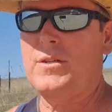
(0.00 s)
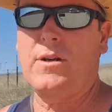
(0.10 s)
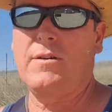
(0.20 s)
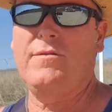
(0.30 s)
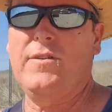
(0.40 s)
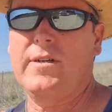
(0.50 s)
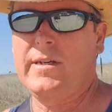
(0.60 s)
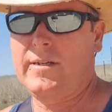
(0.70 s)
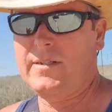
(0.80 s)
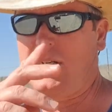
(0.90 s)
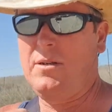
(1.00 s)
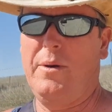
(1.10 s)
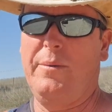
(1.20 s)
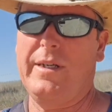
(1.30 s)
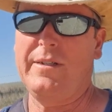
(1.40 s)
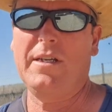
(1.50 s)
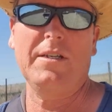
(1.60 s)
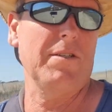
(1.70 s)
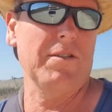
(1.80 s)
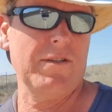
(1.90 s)
we've just got to go and find out exactly where we can
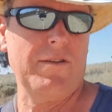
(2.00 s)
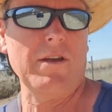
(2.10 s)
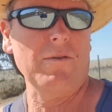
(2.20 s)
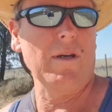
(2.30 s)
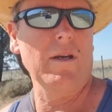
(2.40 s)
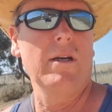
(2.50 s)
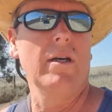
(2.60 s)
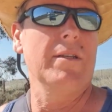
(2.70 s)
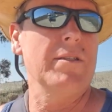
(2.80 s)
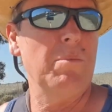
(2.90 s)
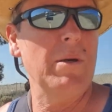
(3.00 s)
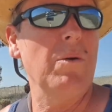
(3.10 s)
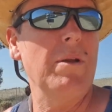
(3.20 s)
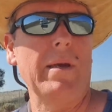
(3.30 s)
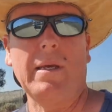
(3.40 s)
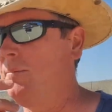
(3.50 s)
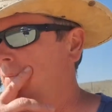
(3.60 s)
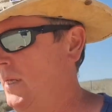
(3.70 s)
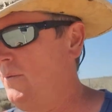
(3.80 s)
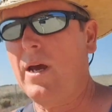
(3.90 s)
test this theory. So bear with me,
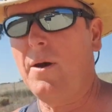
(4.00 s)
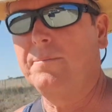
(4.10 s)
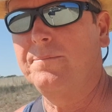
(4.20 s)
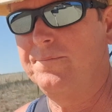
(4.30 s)
here we go.